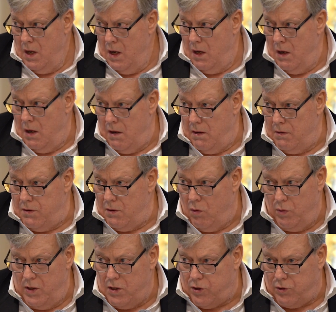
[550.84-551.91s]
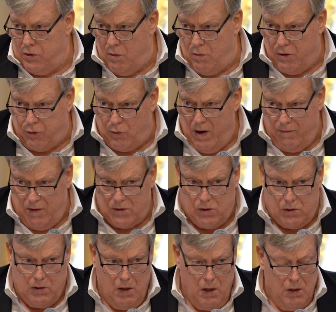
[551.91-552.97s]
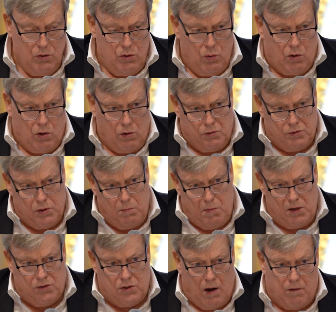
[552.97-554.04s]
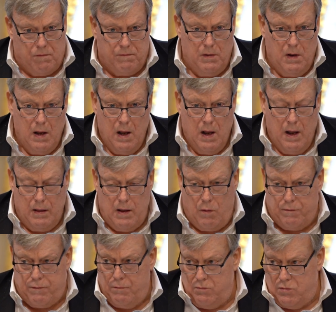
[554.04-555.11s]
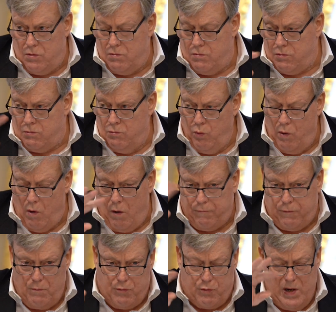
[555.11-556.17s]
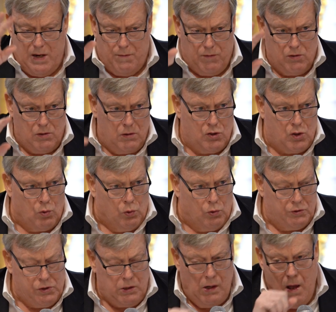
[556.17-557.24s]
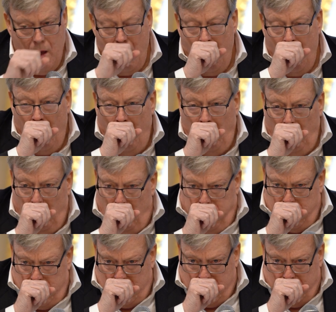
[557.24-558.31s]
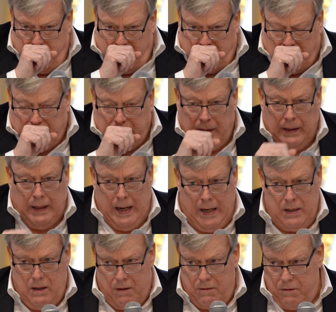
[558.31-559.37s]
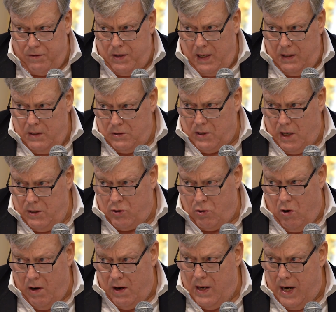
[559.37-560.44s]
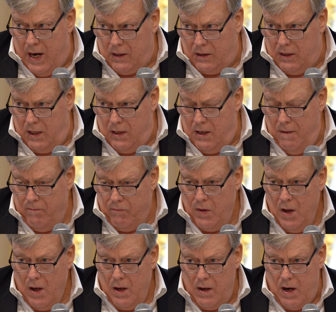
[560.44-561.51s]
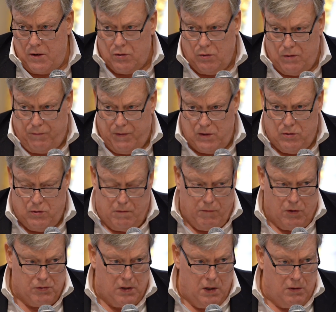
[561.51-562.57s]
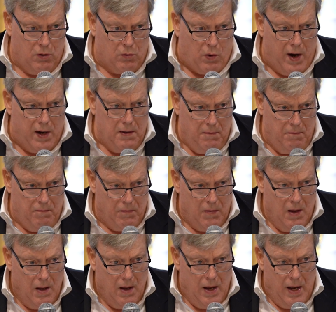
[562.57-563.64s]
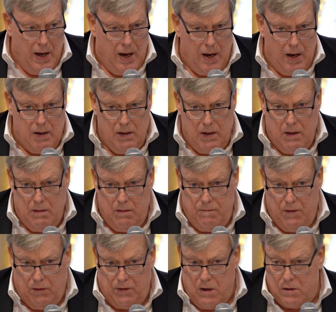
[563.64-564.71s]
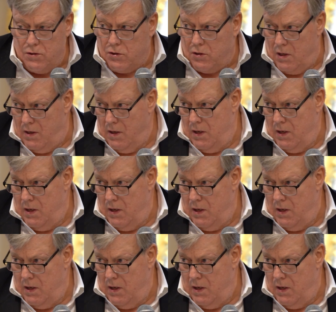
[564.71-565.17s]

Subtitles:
There were three of us, two girls and myself. We were all from three different schools. And the other thing is I taught at the National Defense University in Ukraine and in Vilnius